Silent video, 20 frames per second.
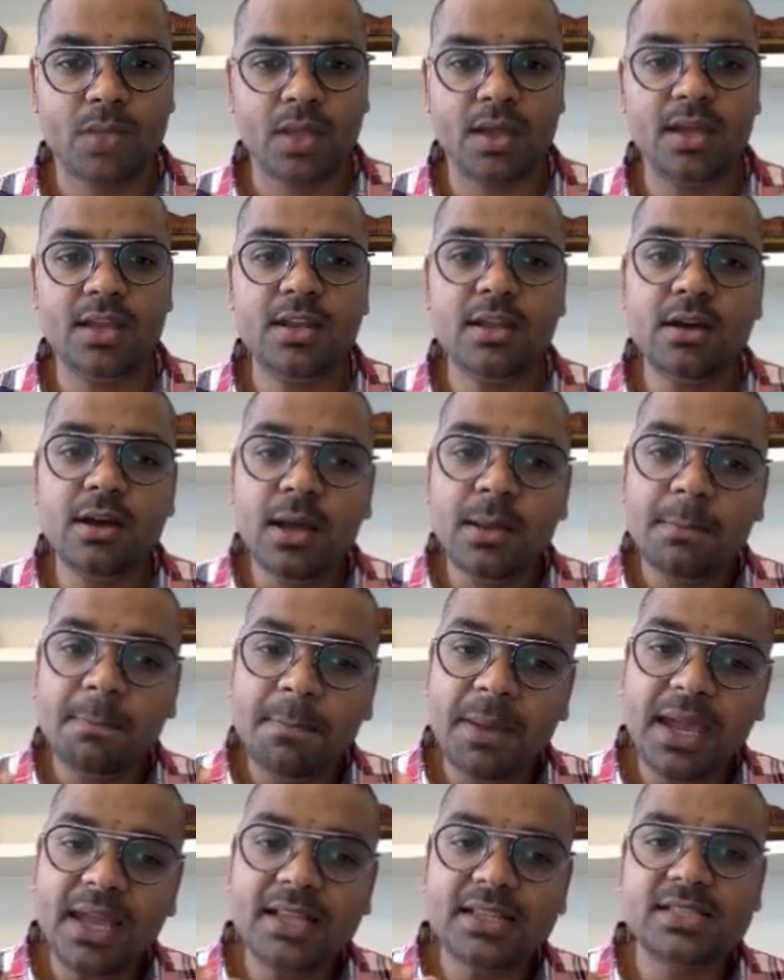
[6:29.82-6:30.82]
In a
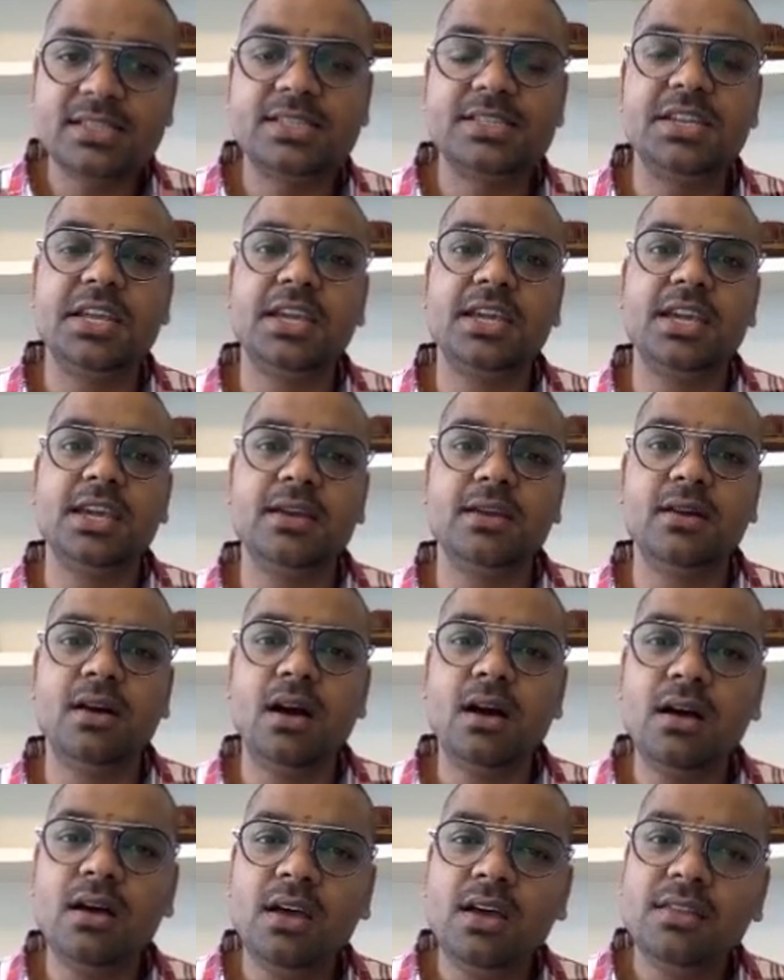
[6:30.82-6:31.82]
painstaking,
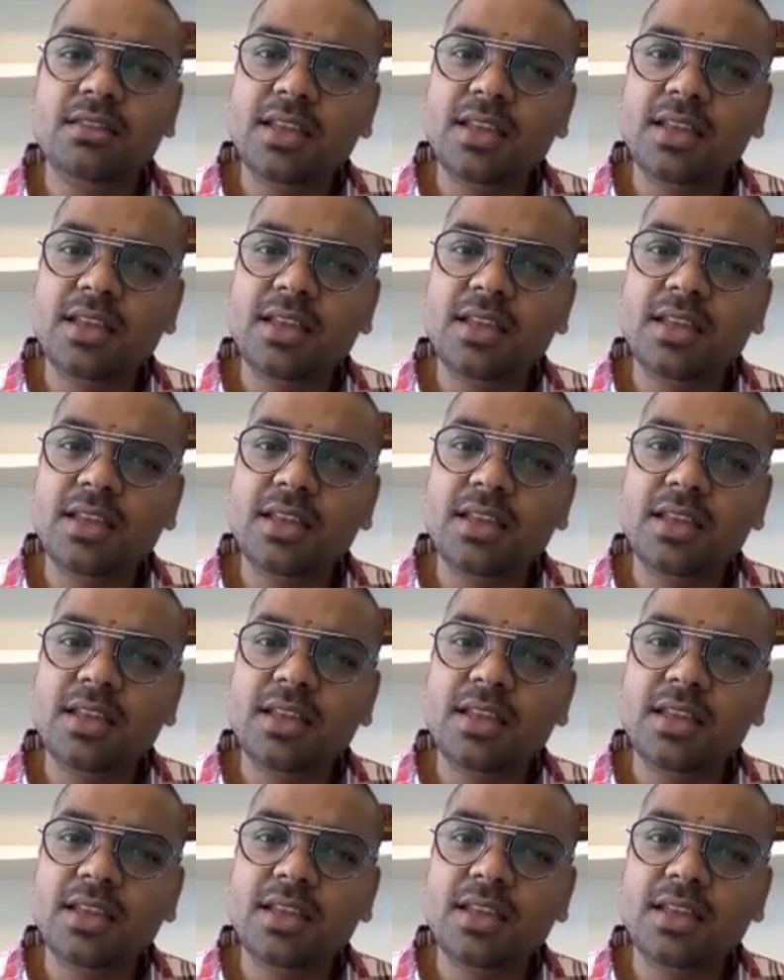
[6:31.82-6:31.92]
huh?